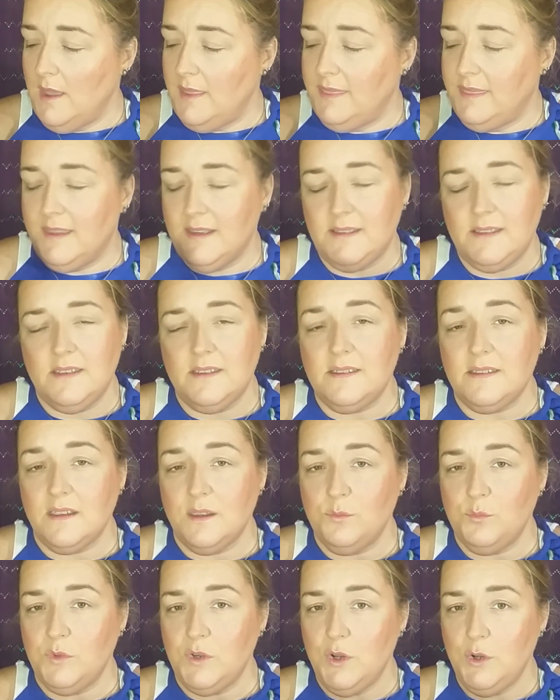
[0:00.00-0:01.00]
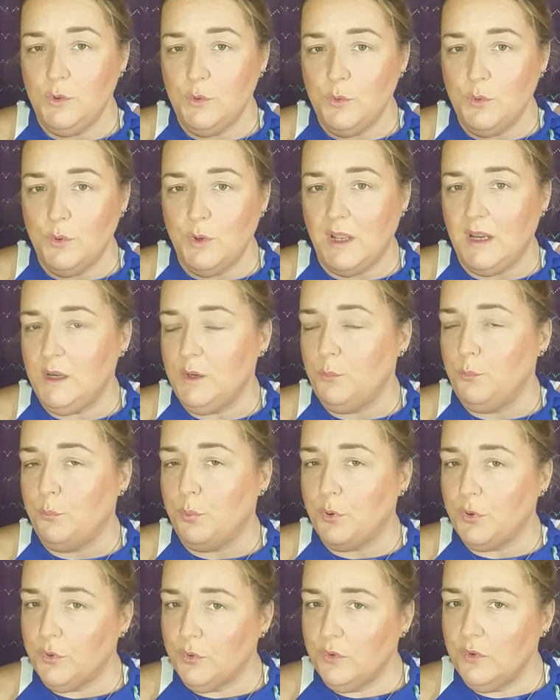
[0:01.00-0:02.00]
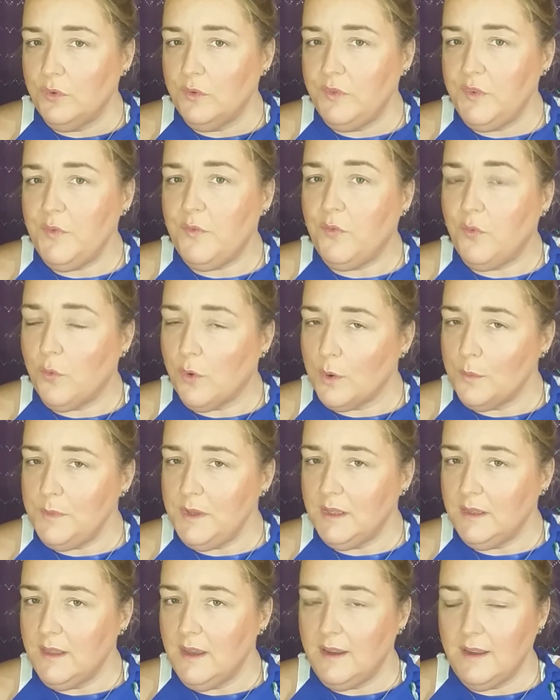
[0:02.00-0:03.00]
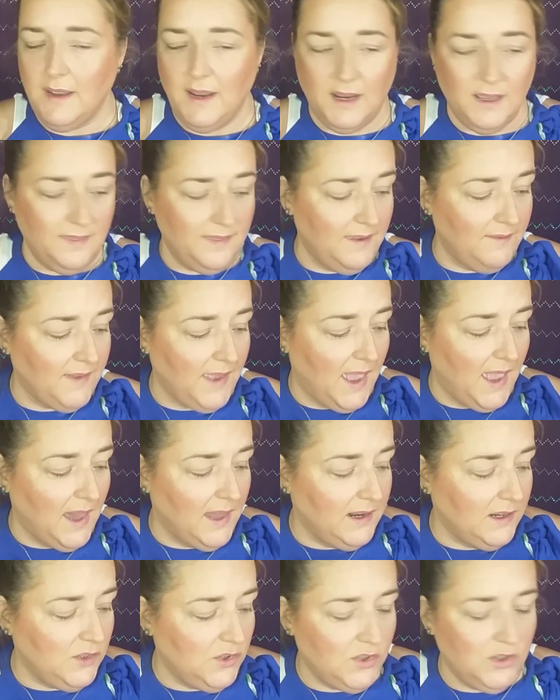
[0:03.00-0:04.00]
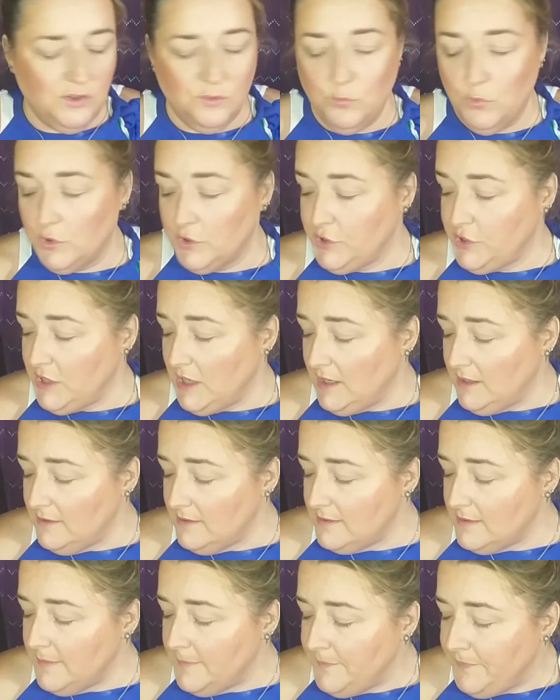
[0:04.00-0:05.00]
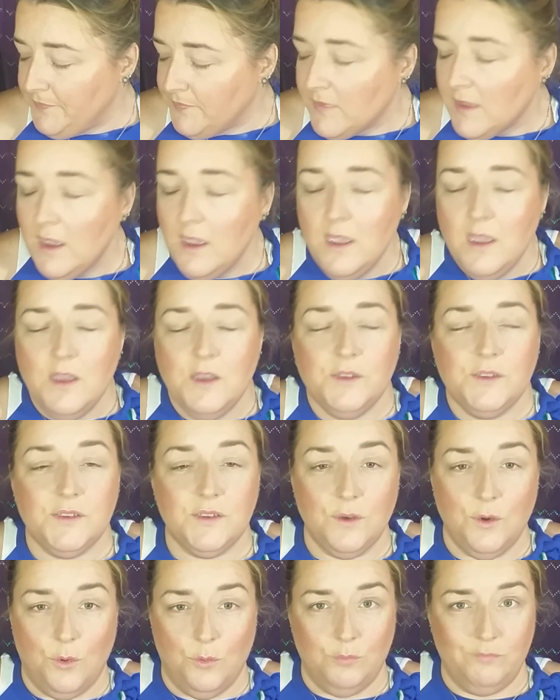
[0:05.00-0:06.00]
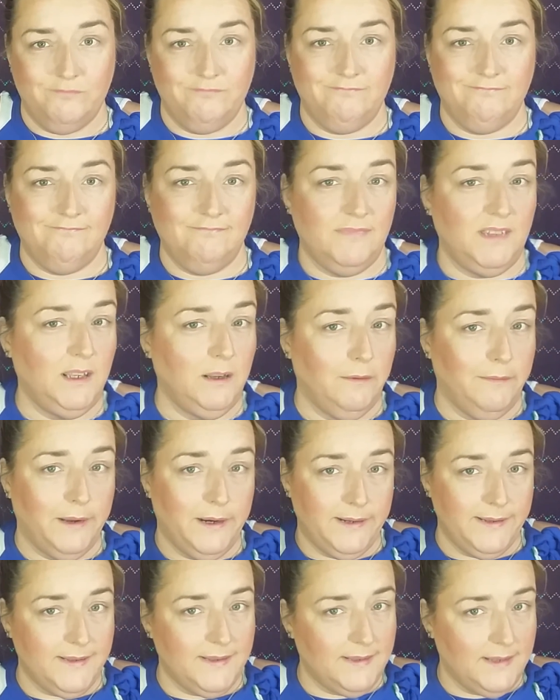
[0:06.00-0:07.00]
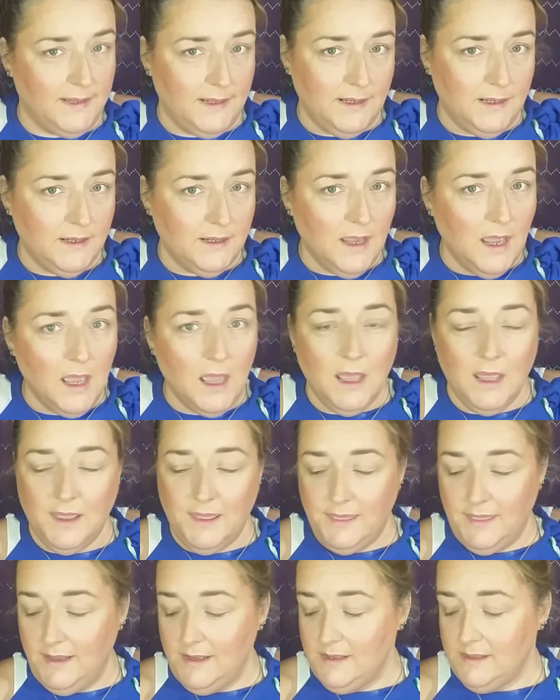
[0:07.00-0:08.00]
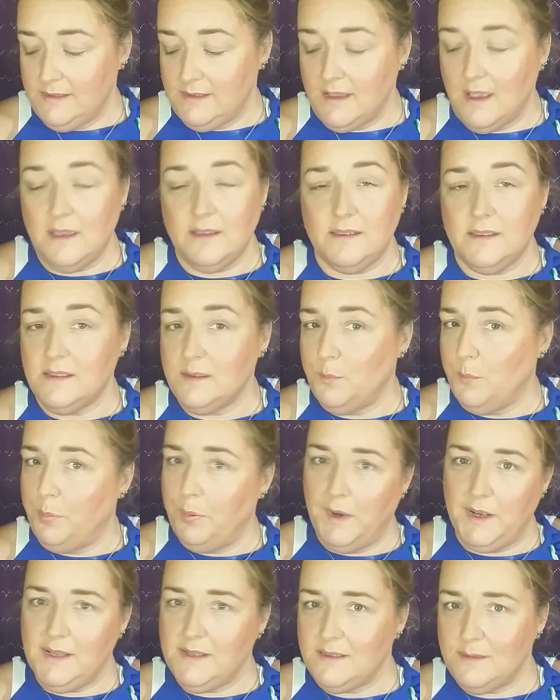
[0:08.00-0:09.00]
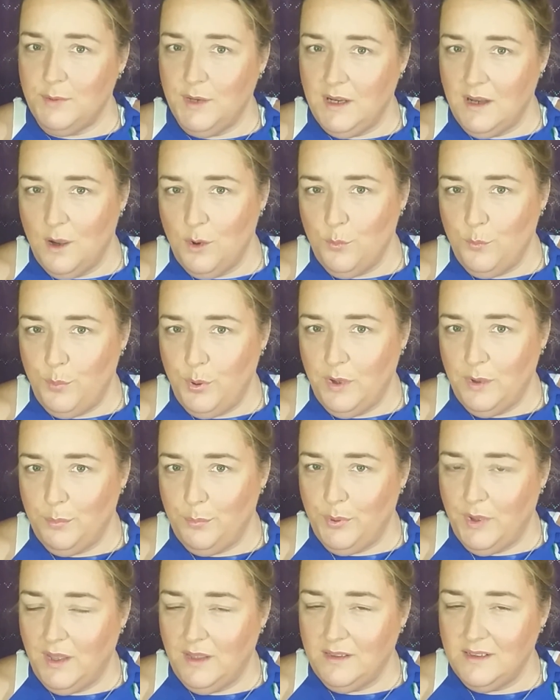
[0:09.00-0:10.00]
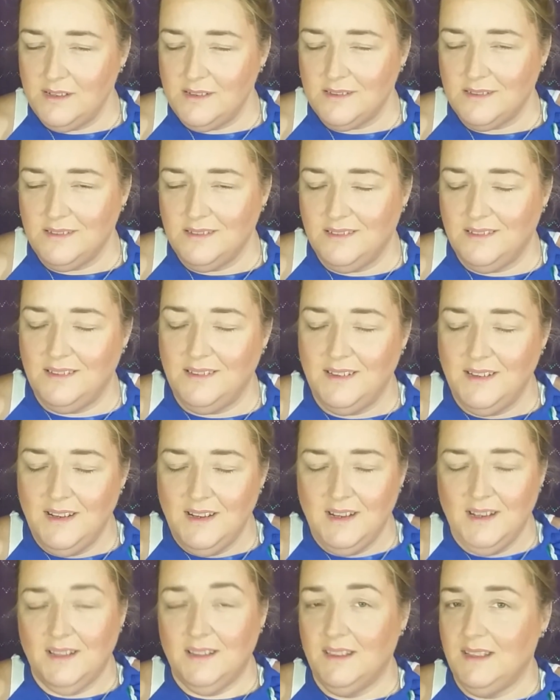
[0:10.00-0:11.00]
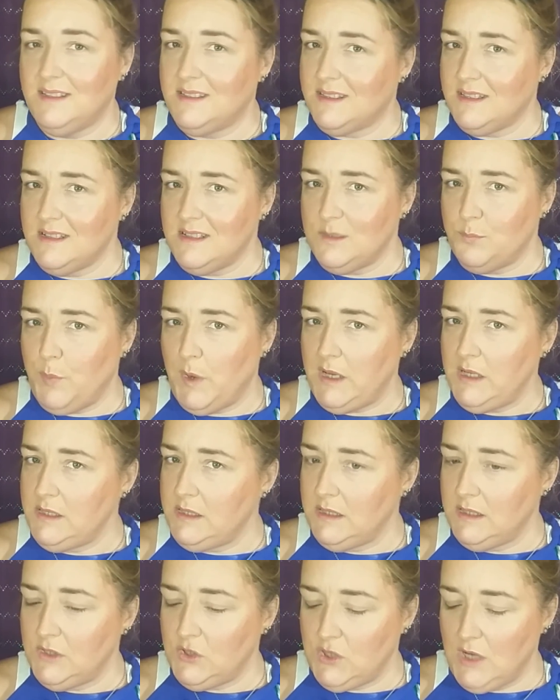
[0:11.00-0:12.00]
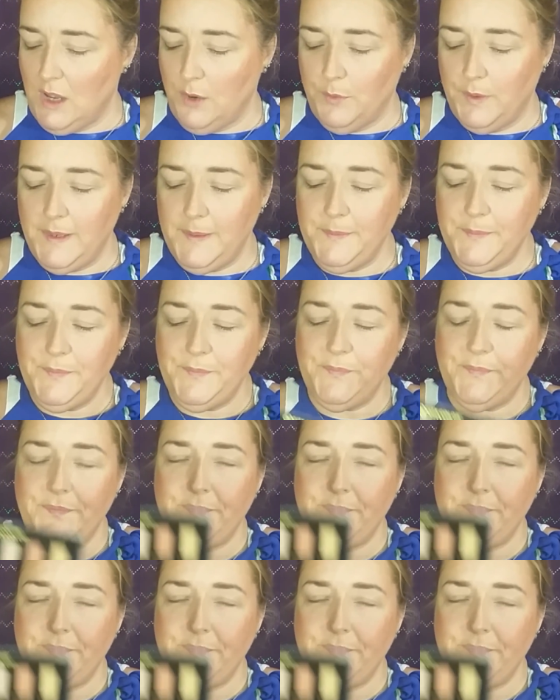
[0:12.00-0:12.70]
This is a new and improved formula, and they've added 2 more shades. So you want to see these Spice Me Up palette? Let's get spicy, shall we?